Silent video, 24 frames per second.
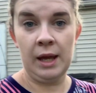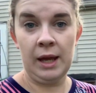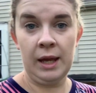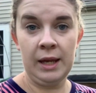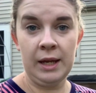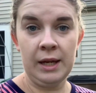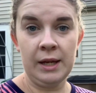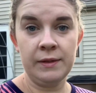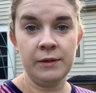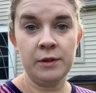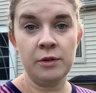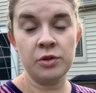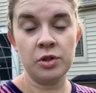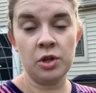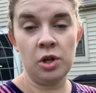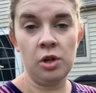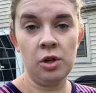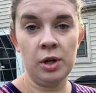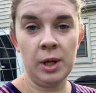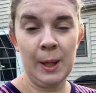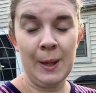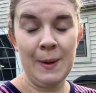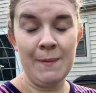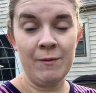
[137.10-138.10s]
And those all
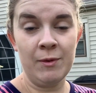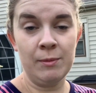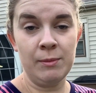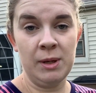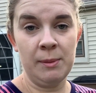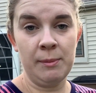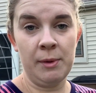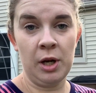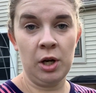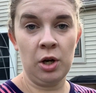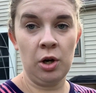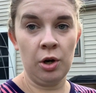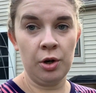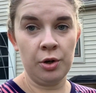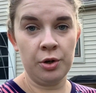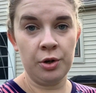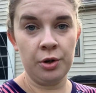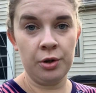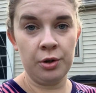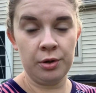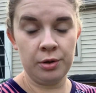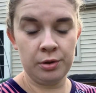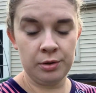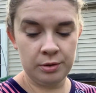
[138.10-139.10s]
came from M.I.
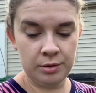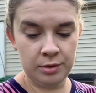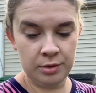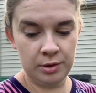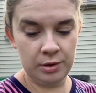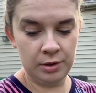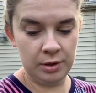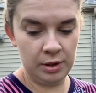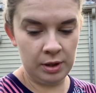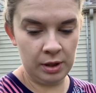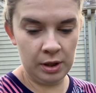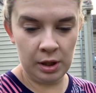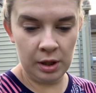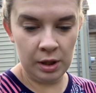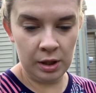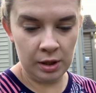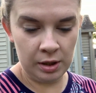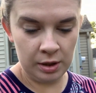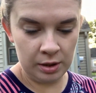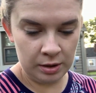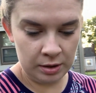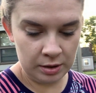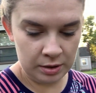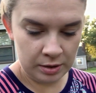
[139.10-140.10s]
Gardener.
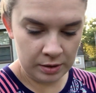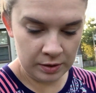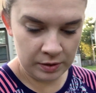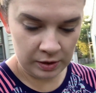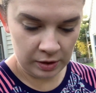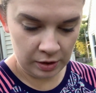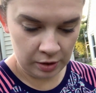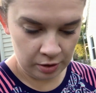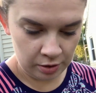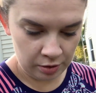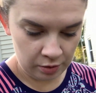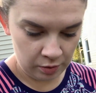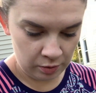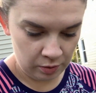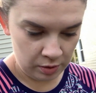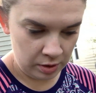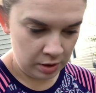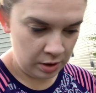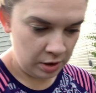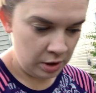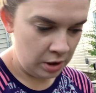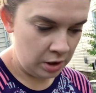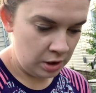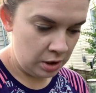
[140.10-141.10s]
So
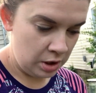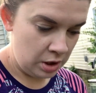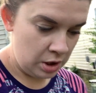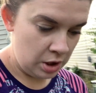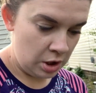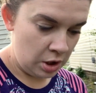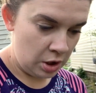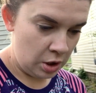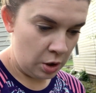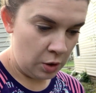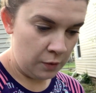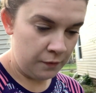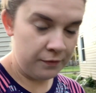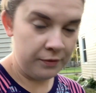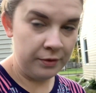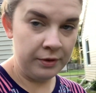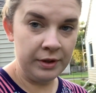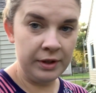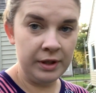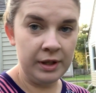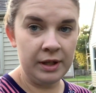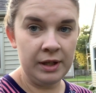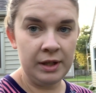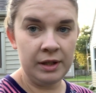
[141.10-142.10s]

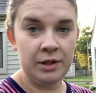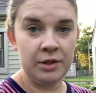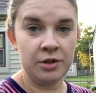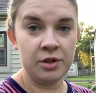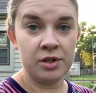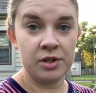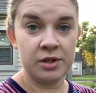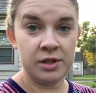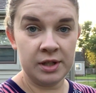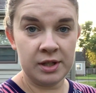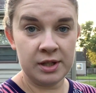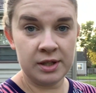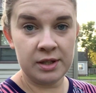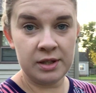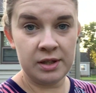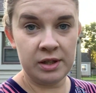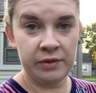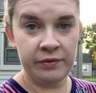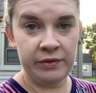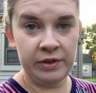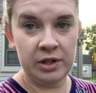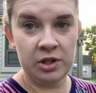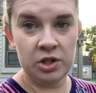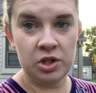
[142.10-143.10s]
hopefully there's 6
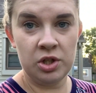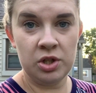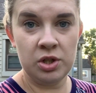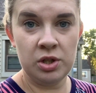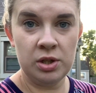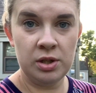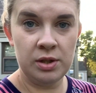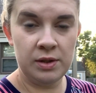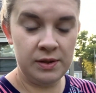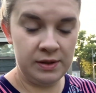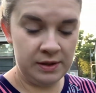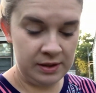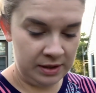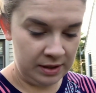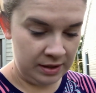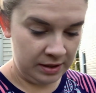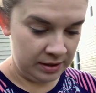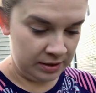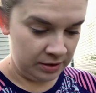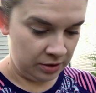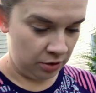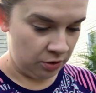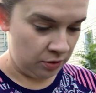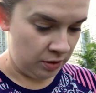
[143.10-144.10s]
of each seed
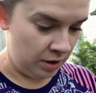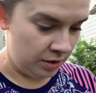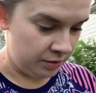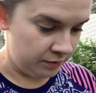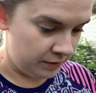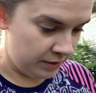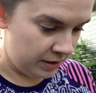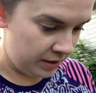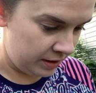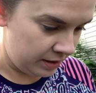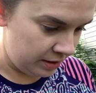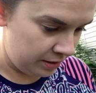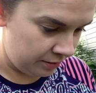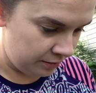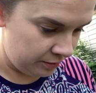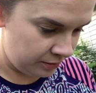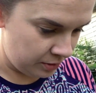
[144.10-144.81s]
in the ground right now.